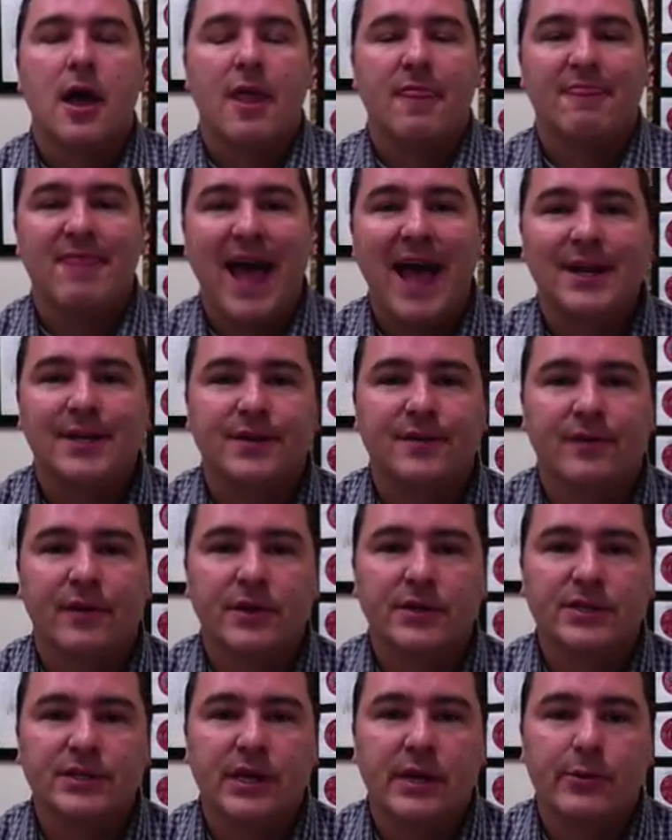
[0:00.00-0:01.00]
that
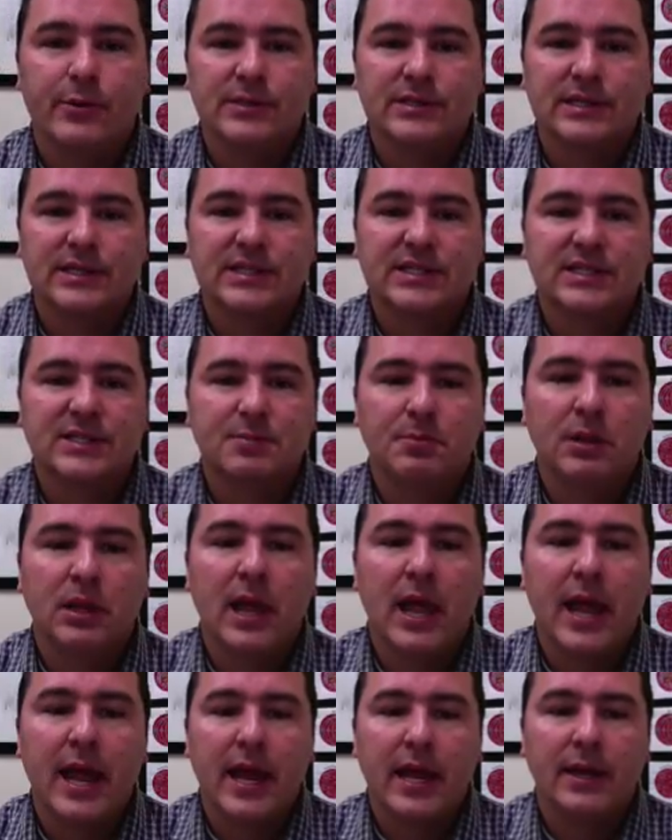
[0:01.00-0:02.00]
diversity was
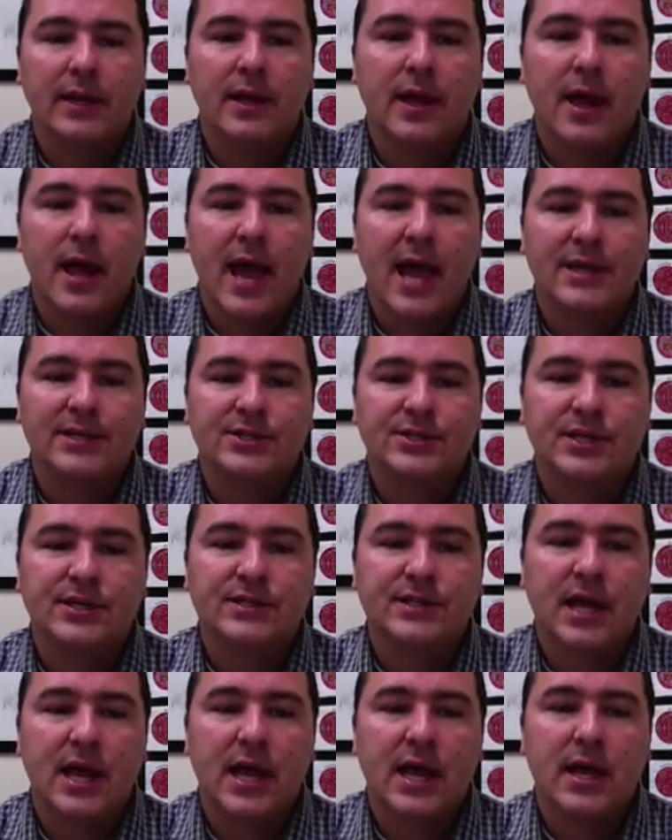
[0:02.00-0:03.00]
explained as
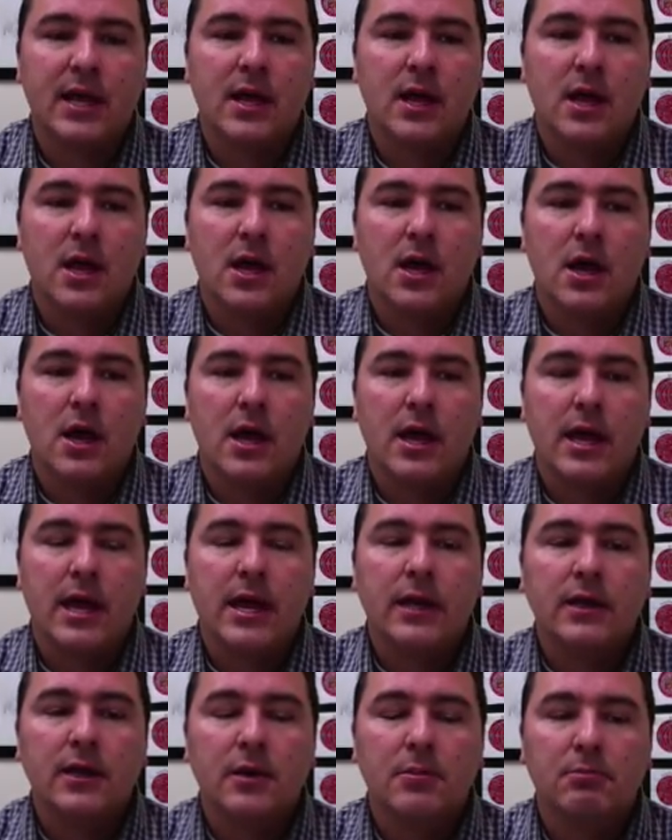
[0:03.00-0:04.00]
just a
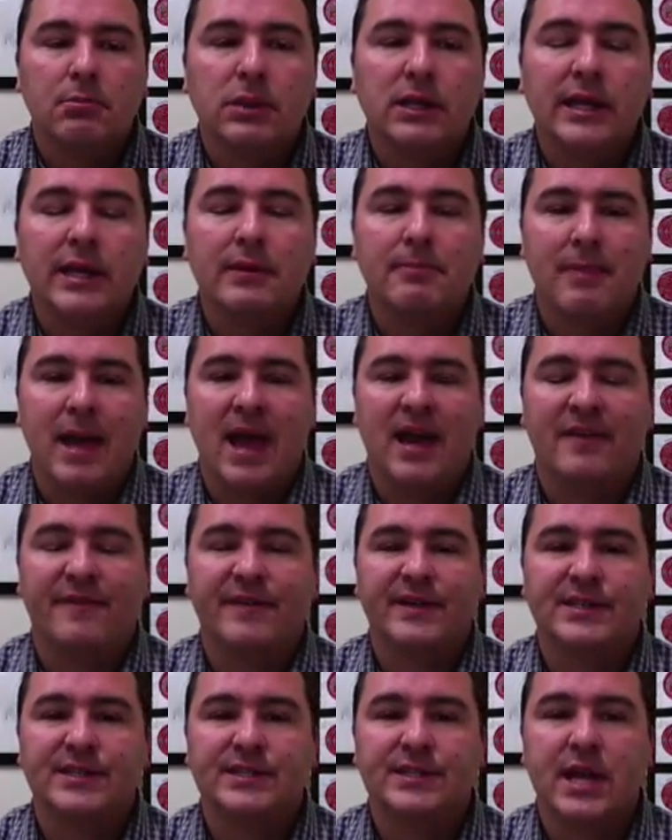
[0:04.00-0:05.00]
incomplete
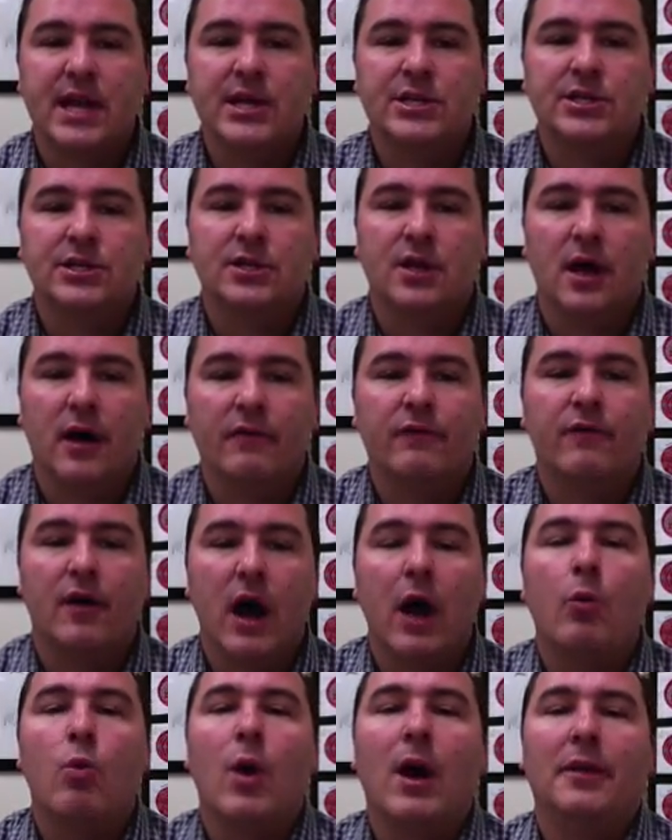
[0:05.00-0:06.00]
manifestation of
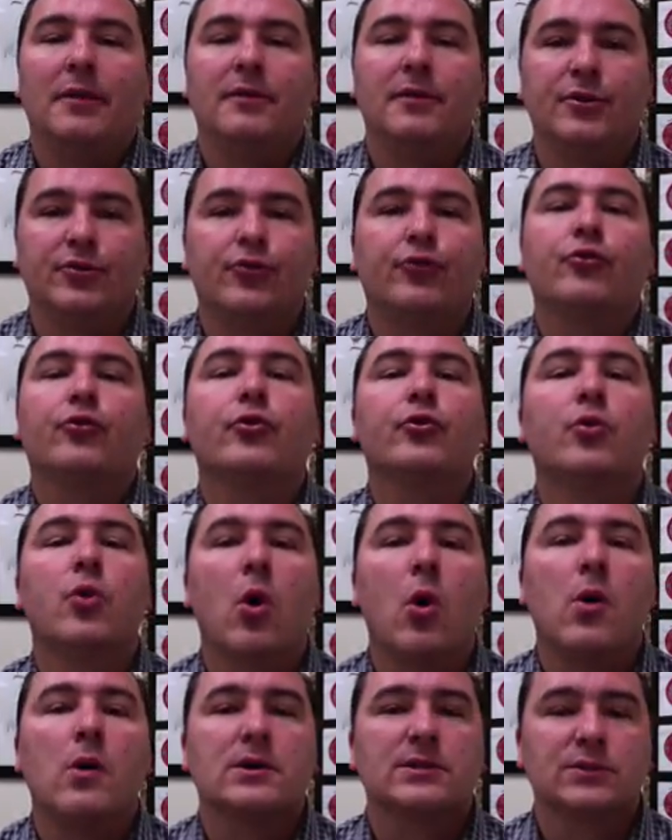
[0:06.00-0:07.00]
what the true
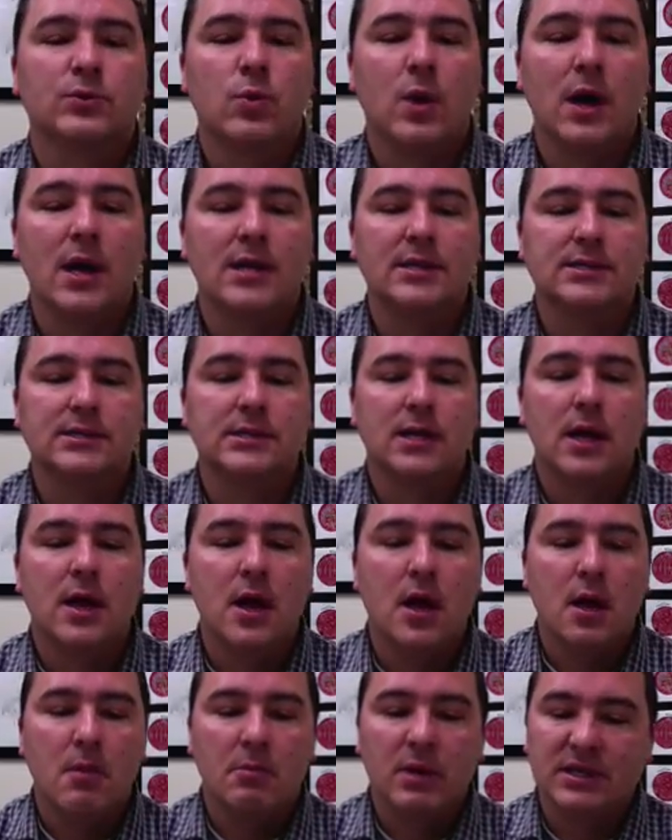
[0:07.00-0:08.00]
horse was.
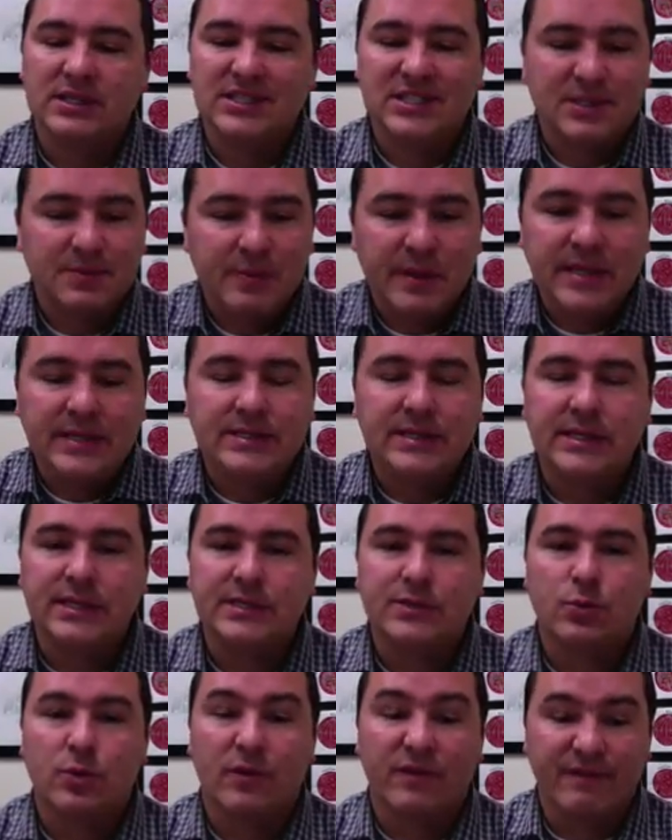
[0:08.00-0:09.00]
But
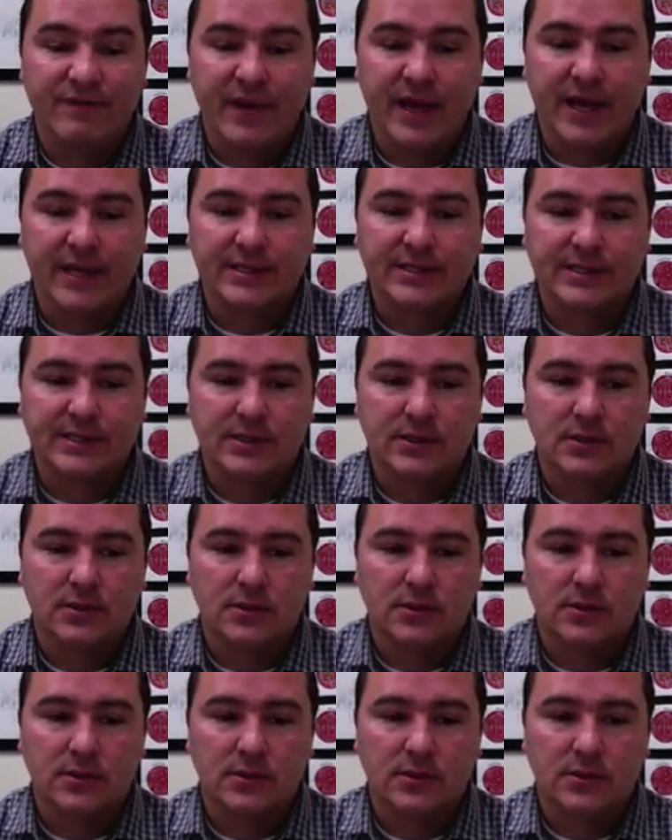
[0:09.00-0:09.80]
species were fixed.